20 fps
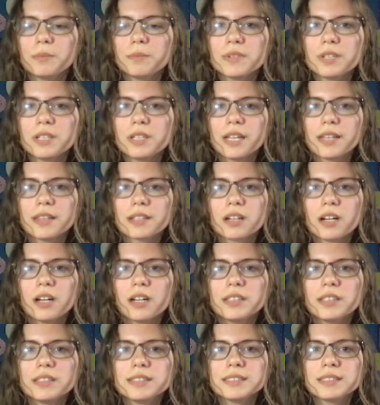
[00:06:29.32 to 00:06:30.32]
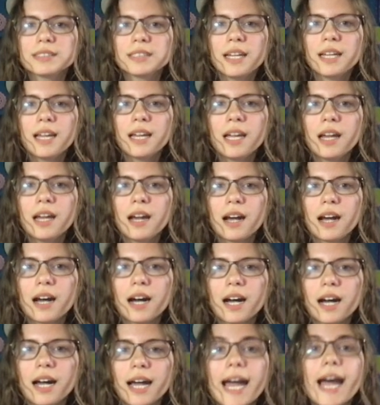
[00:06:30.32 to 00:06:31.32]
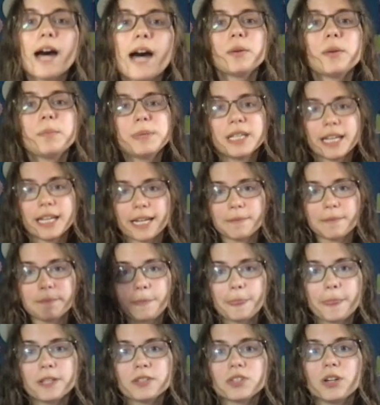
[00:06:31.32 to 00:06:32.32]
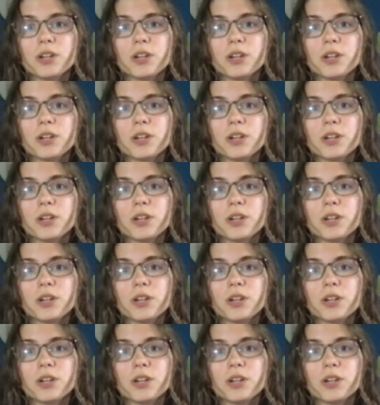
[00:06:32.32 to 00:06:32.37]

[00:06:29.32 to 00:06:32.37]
not the cards. How to play. So